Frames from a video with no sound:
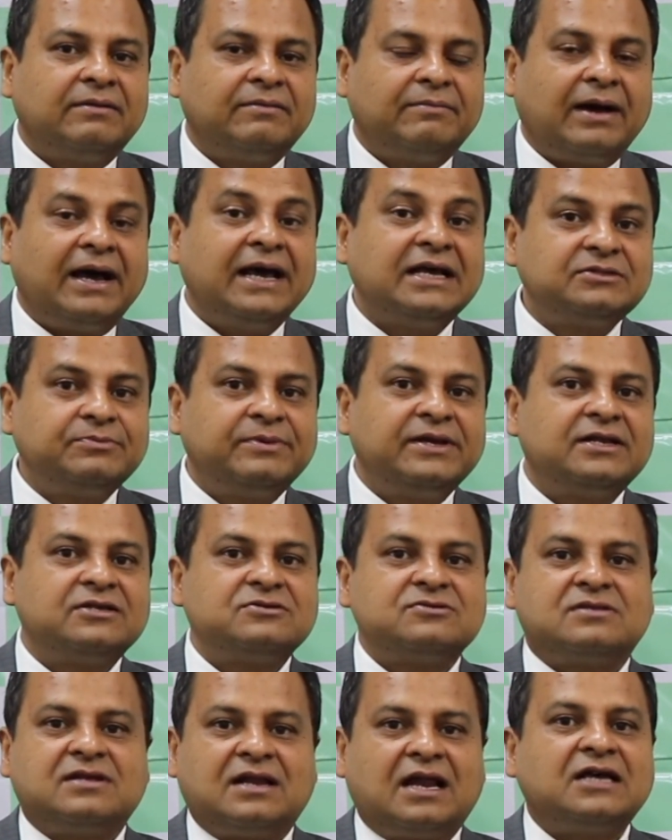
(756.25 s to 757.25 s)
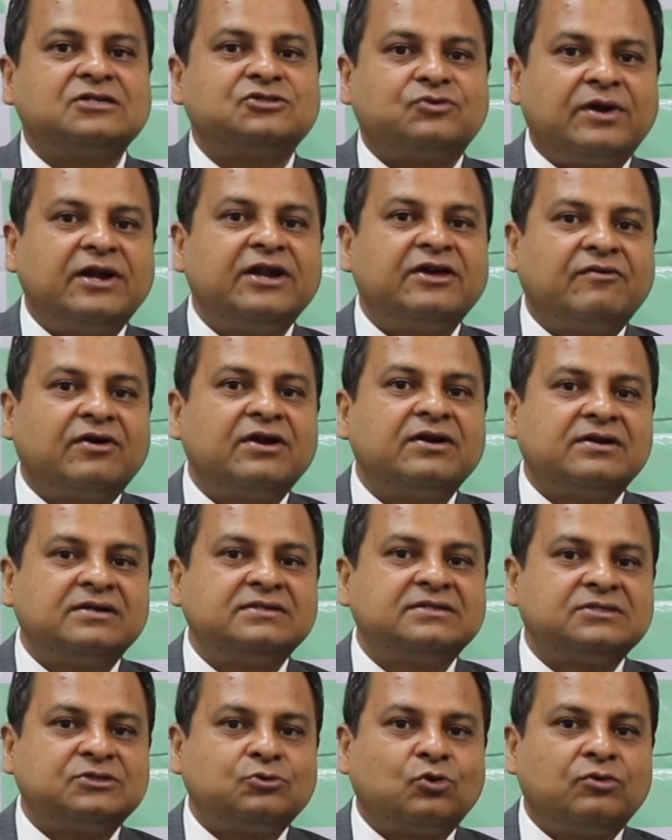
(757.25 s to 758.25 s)
My experience of the last 21
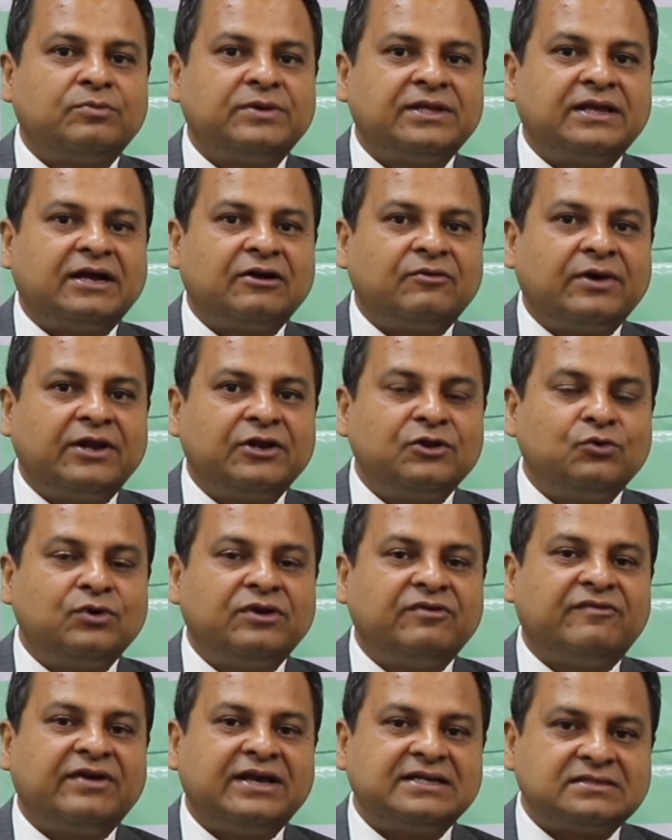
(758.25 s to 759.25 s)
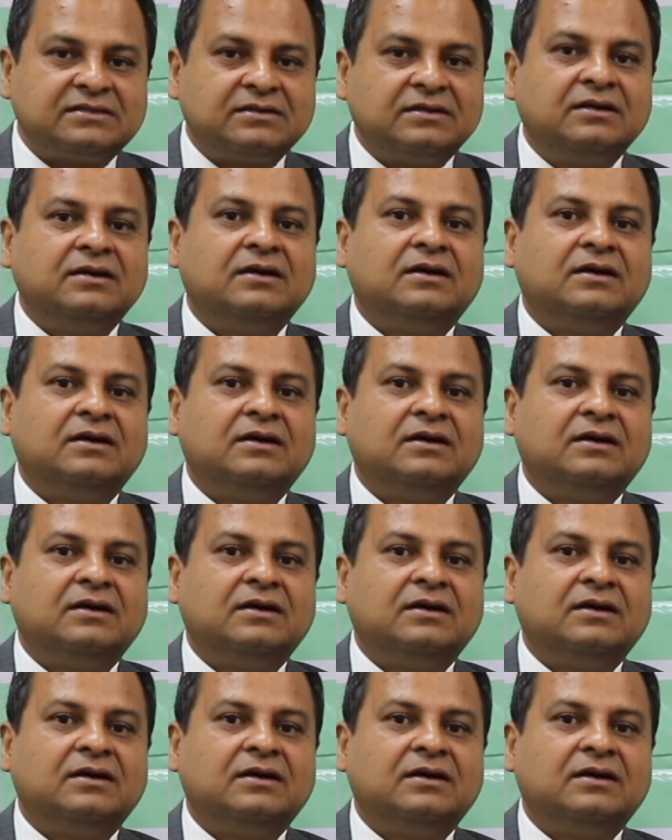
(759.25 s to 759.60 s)
years has told me that when you invest